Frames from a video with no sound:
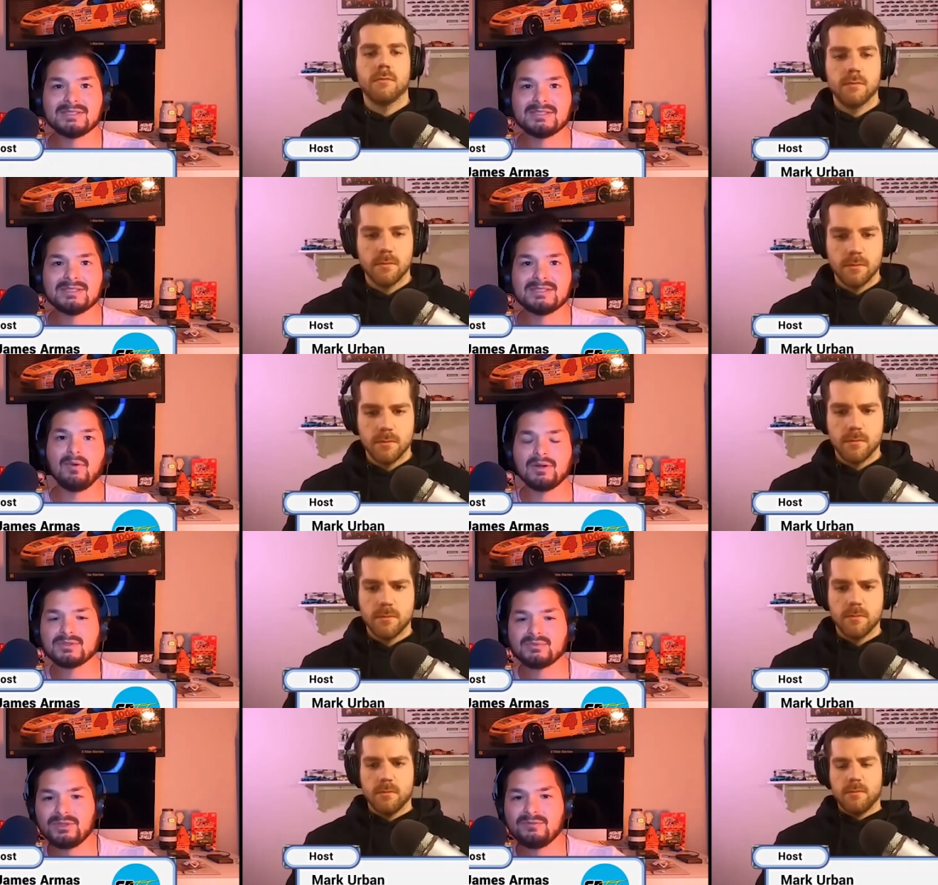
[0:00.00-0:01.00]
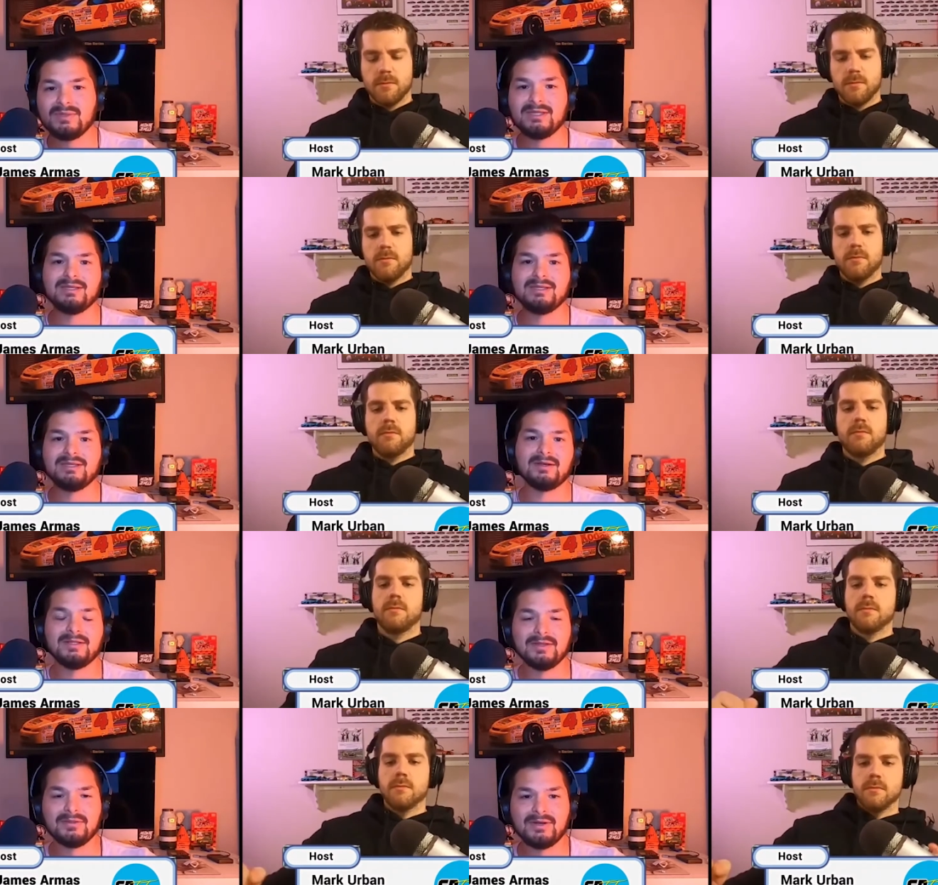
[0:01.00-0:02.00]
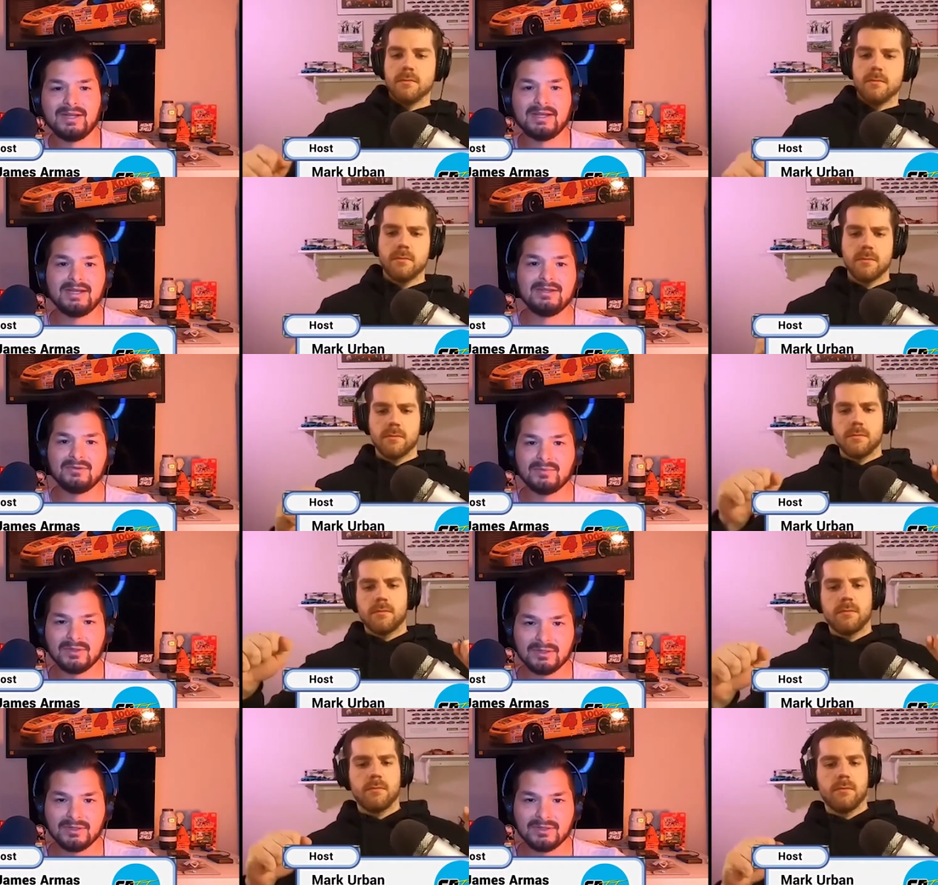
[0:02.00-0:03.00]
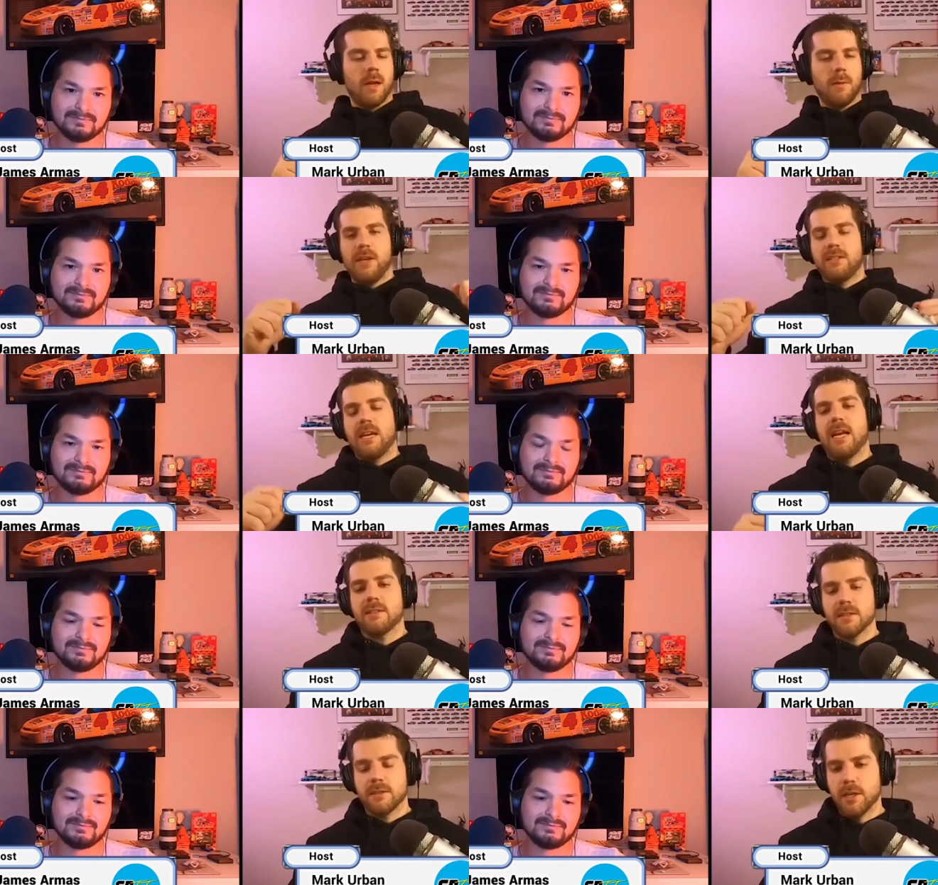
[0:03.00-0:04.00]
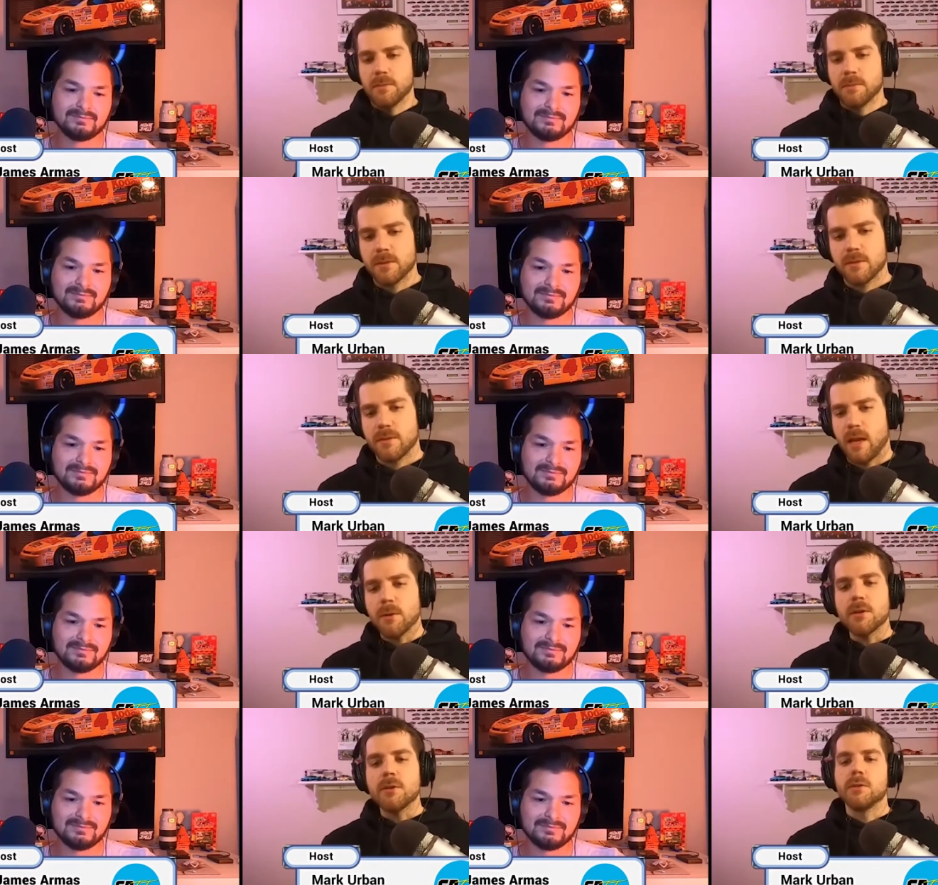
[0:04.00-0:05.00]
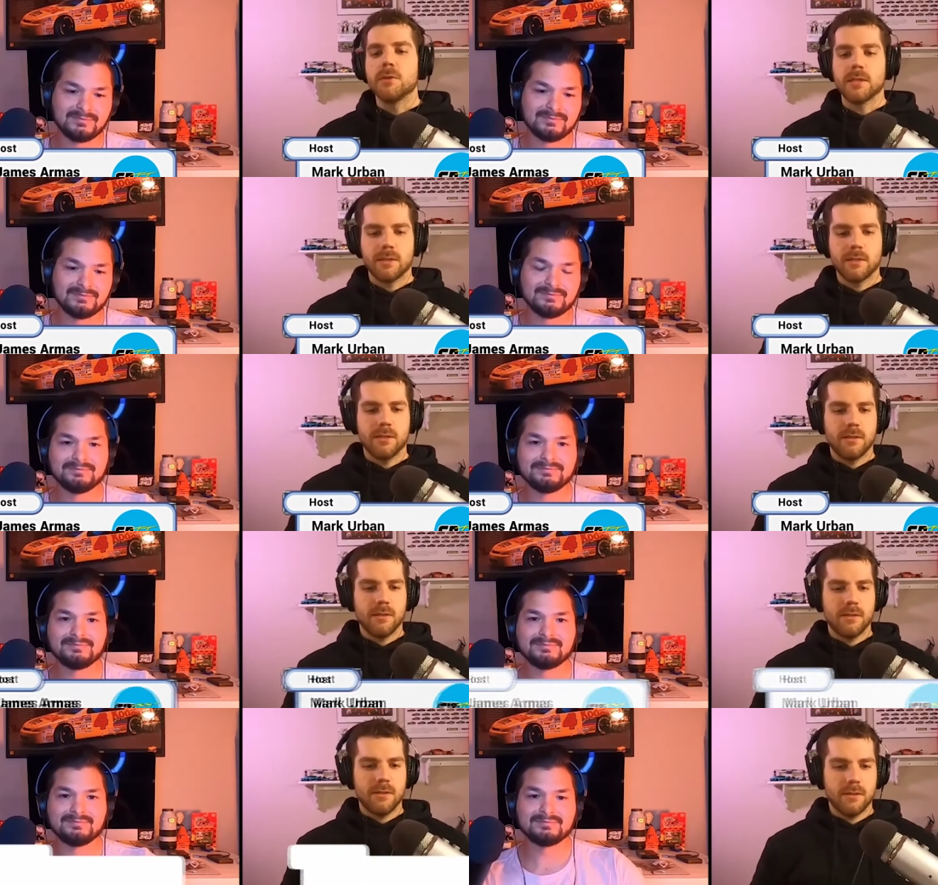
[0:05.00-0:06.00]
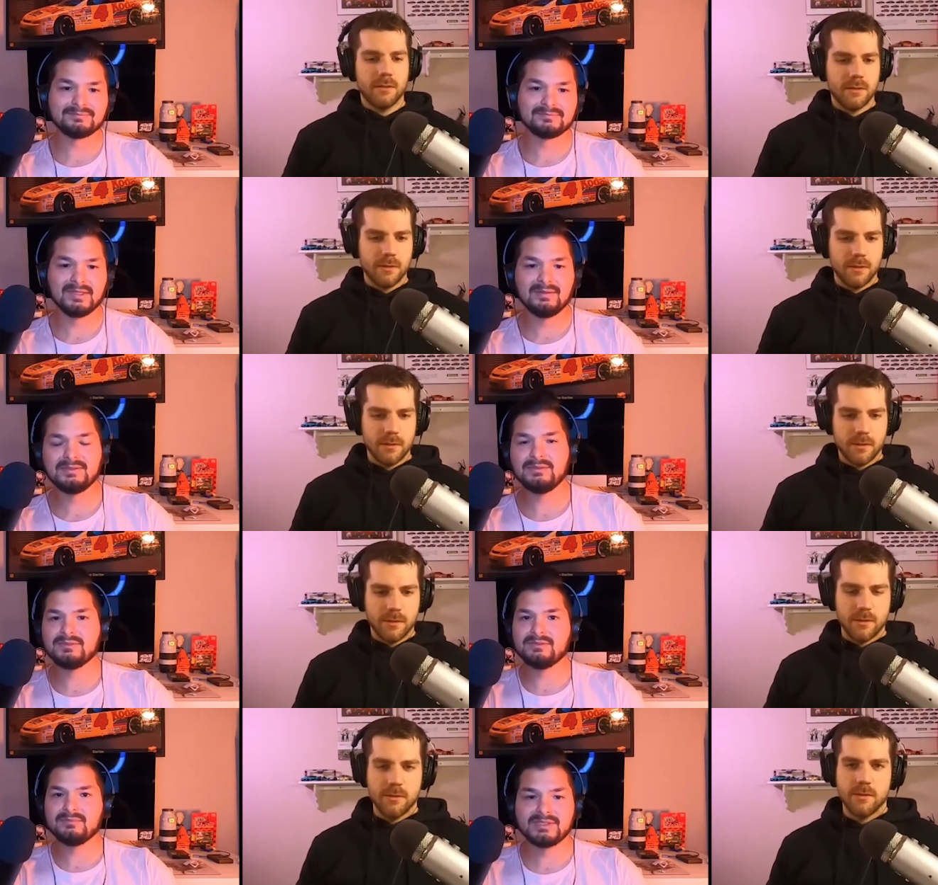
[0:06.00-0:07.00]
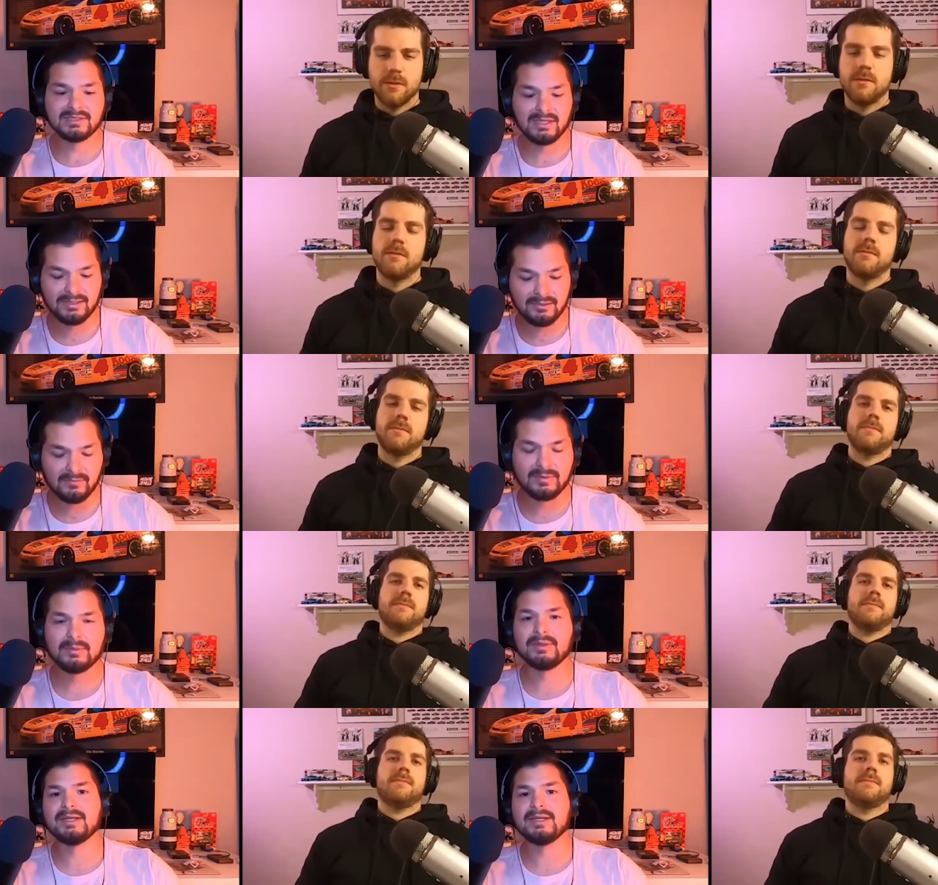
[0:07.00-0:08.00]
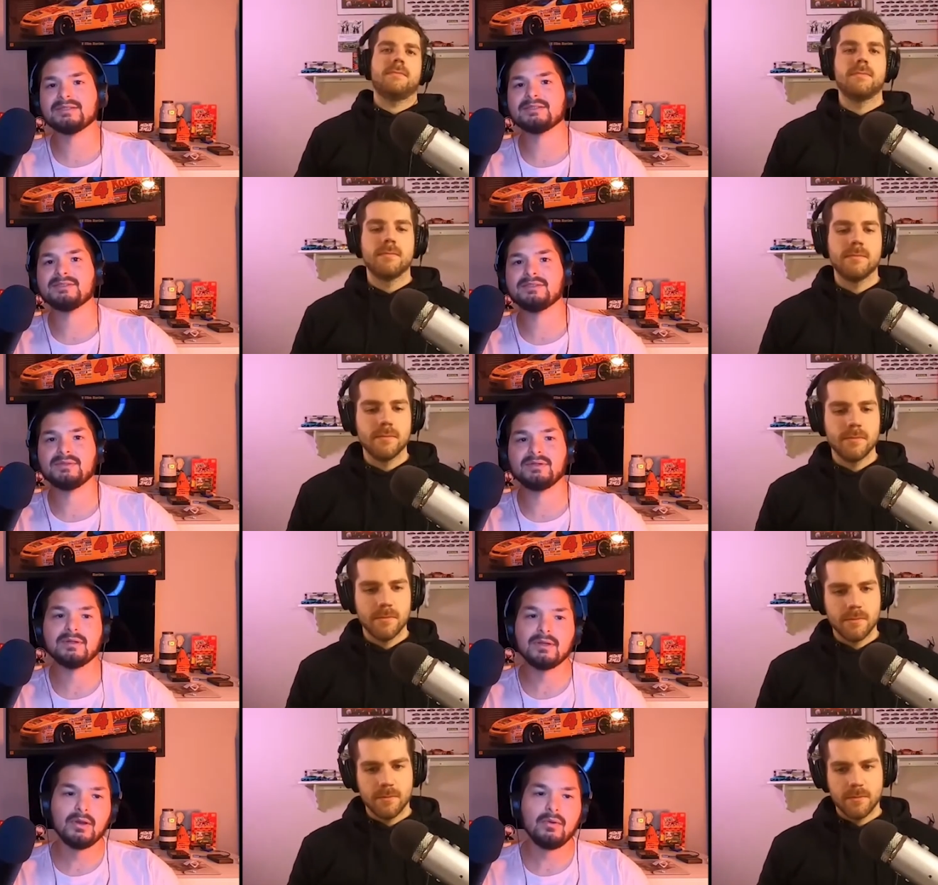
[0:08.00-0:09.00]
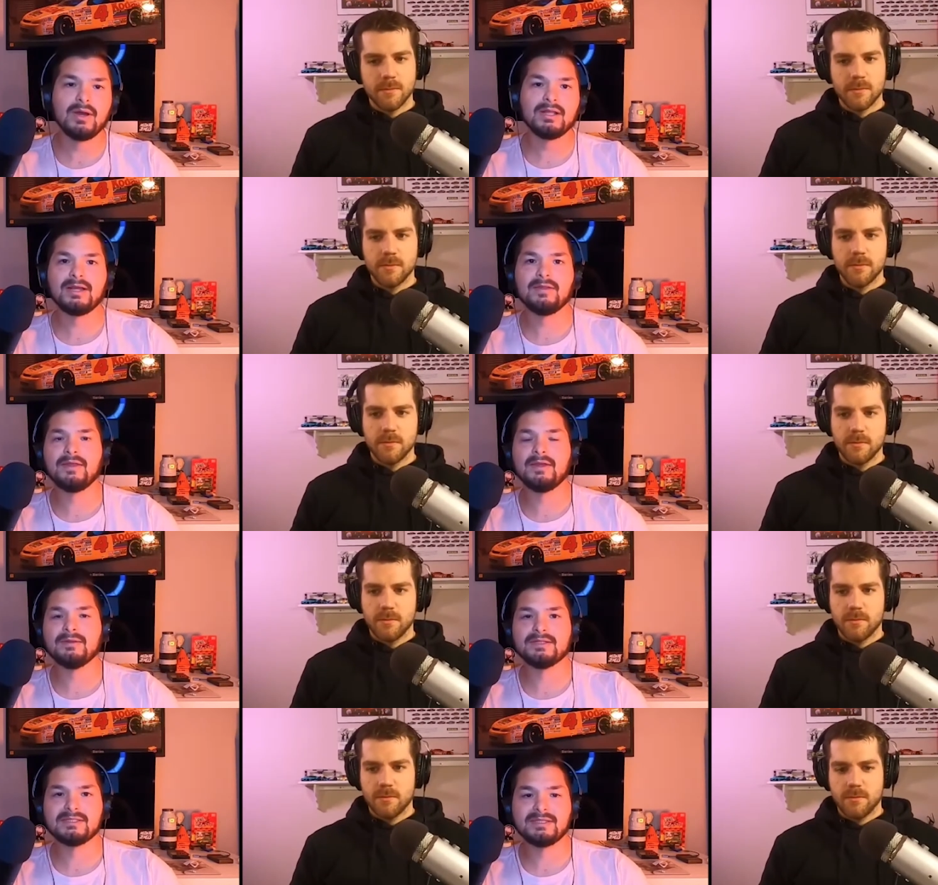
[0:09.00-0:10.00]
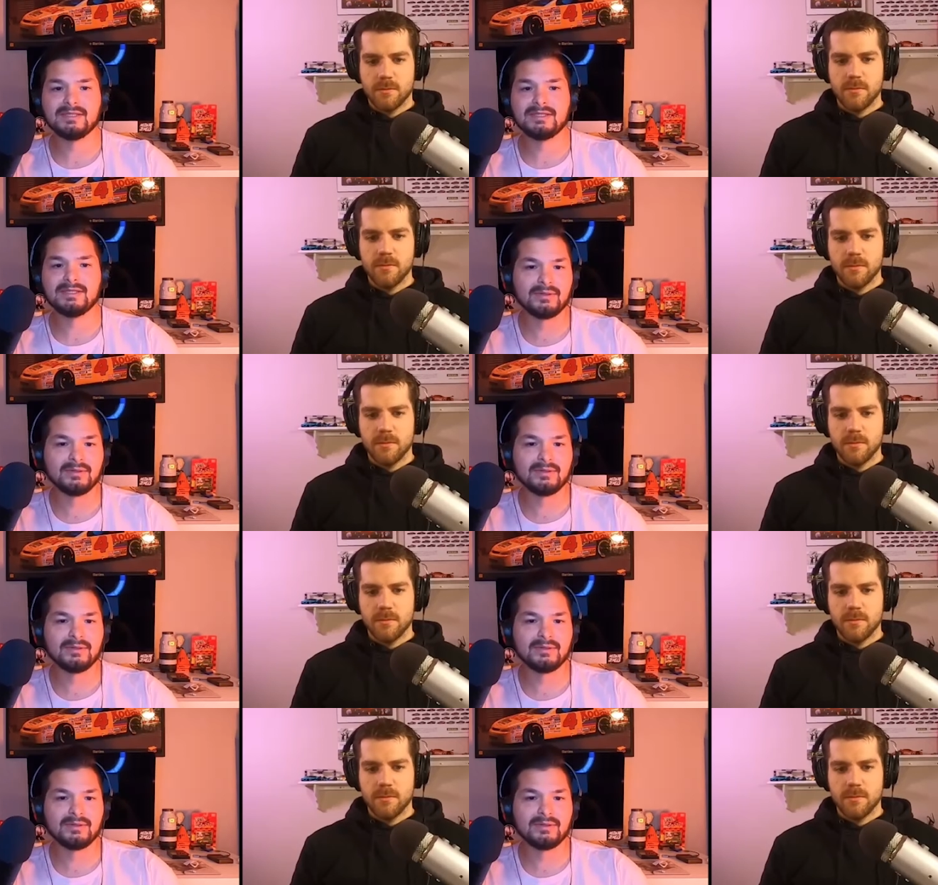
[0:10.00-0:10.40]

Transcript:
Speaker 1: Mark's with me on the other end. How you doing, Mark? Fantastic, James.
Speaker 2: How are you doing?
Speaker 1: Doing, doing pretty solid. Hope everybody else is doing well out there listening to